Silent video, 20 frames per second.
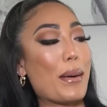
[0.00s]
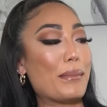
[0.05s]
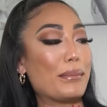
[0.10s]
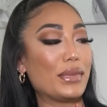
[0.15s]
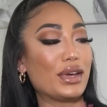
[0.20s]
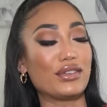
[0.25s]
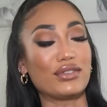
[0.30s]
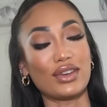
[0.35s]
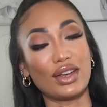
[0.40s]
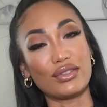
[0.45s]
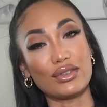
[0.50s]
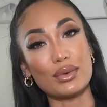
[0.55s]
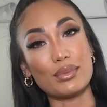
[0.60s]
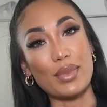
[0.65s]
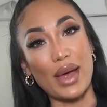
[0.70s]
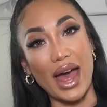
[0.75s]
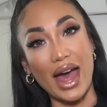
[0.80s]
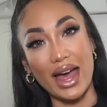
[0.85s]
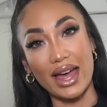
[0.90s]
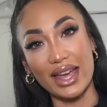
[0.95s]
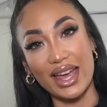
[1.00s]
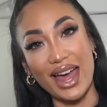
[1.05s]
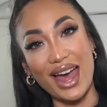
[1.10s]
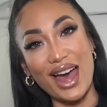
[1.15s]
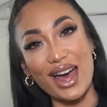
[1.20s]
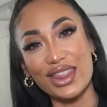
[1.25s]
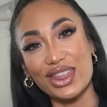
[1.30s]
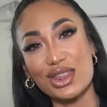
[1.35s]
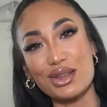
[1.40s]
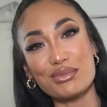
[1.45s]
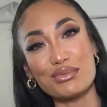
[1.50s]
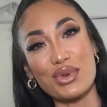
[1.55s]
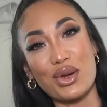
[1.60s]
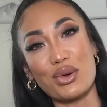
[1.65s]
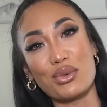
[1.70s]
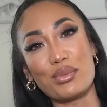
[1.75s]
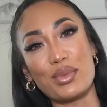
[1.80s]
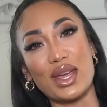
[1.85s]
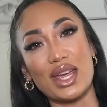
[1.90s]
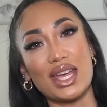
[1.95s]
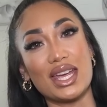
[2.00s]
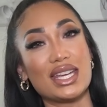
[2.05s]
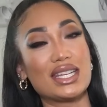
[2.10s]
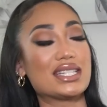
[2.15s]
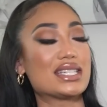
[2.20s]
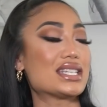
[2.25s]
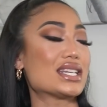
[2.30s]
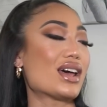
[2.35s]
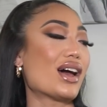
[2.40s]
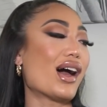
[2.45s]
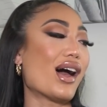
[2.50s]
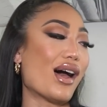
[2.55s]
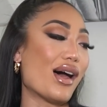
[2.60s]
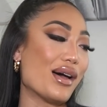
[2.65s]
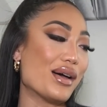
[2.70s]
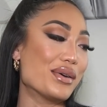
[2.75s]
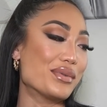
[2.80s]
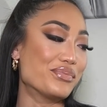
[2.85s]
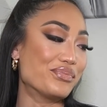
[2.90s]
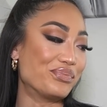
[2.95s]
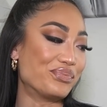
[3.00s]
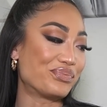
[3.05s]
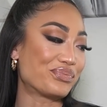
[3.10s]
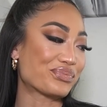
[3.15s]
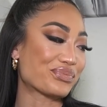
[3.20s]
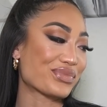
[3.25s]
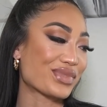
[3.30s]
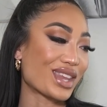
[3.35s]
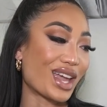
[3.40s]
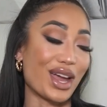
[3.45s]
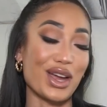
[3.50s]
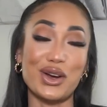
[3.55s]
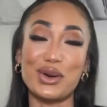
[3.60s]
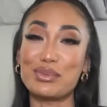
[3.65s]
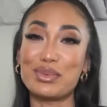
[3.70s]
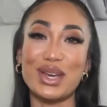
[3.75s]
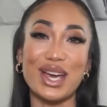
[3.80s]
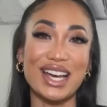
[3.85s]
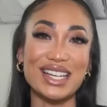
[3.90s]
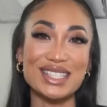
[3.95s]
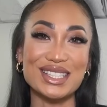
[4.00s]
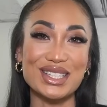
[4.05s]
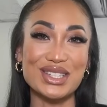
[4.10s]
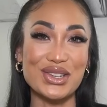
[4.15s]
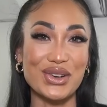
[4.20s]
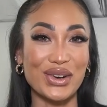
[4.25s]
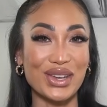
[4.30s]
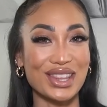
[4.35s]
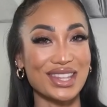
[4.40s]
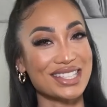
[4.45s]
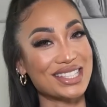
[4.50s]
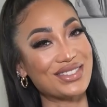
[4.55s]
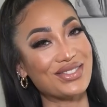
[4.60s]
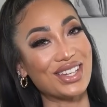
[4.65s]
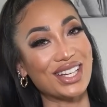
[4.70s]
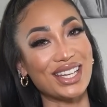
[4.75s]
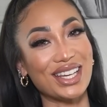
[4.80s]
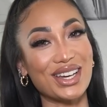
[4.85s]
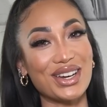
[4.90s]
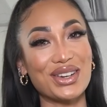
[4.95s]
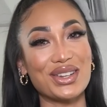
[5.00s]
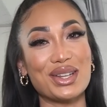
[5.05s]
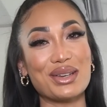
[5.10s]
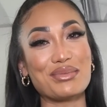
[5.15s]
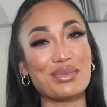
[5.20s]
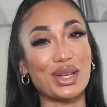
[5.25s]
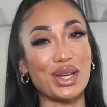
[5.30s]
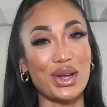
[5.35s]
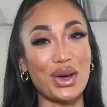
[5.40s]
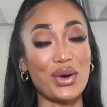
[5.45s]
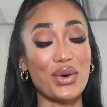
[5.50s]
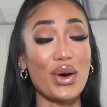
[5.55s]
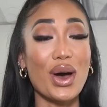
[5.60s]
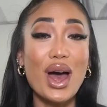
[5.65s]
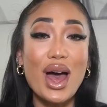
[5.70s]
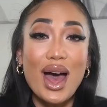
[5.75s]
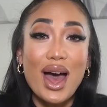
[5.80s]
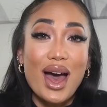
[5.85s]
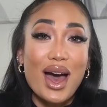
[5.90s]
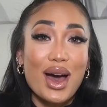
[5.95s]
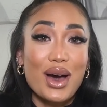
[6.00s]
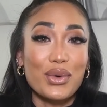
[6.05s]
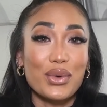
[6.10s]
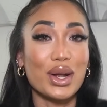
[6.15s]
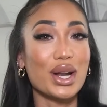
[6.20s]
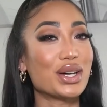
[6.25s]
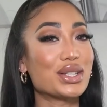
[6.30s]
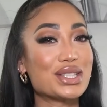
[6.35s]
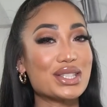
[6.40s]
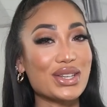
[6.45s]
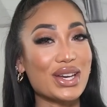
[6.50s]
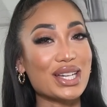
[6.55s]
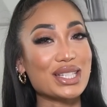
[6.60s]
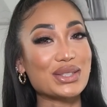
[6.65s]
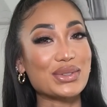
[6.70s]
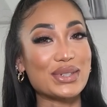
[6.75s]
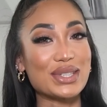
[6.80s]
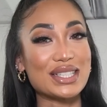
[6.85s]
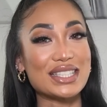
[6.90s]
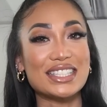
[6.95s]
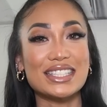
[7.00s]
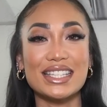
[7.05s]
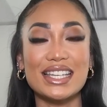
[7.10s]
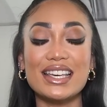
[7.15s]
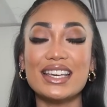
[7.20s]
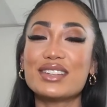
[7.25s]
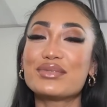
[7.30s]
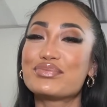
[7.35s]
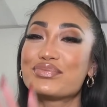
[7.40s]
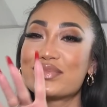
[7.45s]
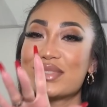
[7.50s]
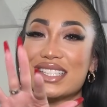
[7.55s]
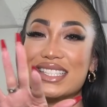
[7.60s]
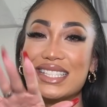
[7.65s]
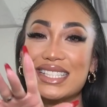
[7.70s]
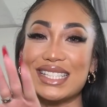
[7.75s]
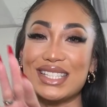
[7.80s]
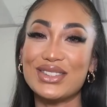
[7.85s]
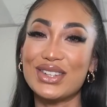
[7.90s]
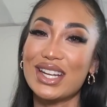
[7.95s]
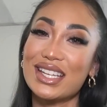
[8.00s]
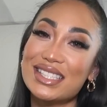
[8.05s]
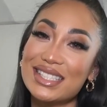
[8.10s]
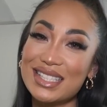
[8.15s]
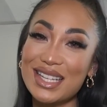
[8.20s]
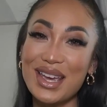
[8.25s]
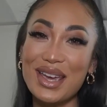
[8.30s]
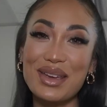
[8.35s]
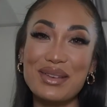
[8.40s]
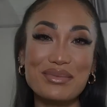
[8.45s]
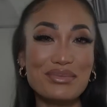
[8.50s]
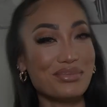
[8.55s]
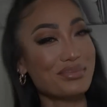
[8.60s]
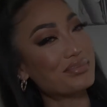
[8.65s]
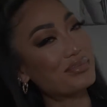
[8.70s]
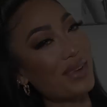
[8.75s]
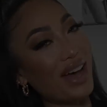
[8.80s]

my favorite bag at the moment. Um, I hope you guys enjoyed this video. Let me know what else you guys want to see. See you next time.